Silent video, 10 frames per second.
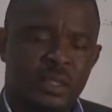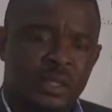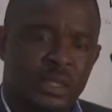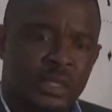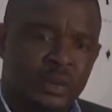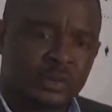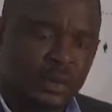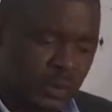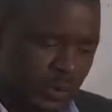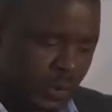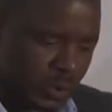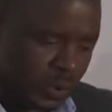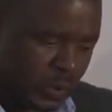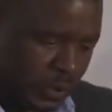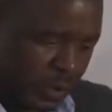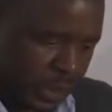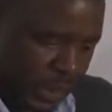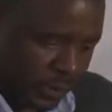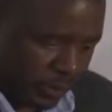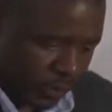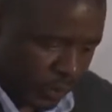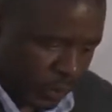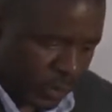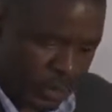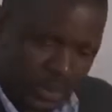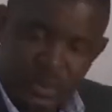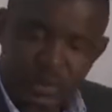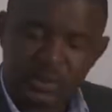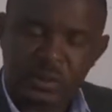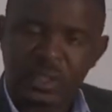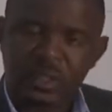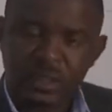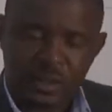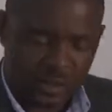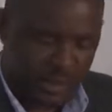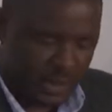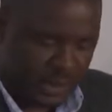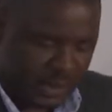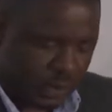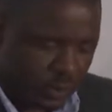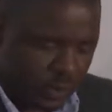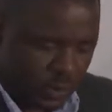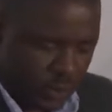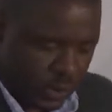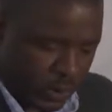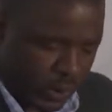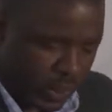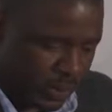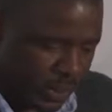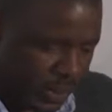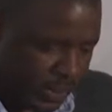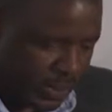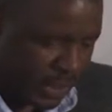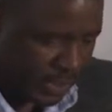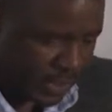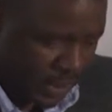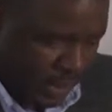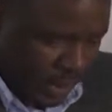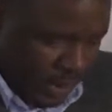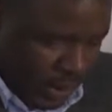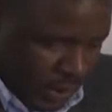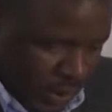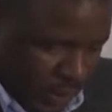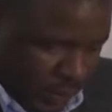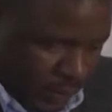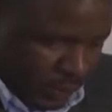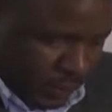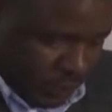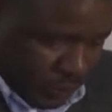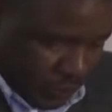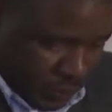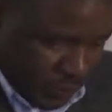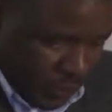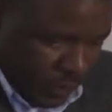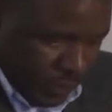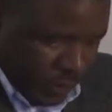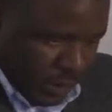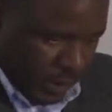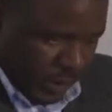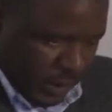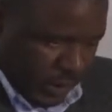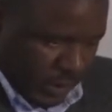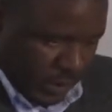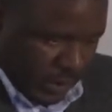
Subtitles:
the whole, it deals a serious death blow to the whole Alcora exercise. So the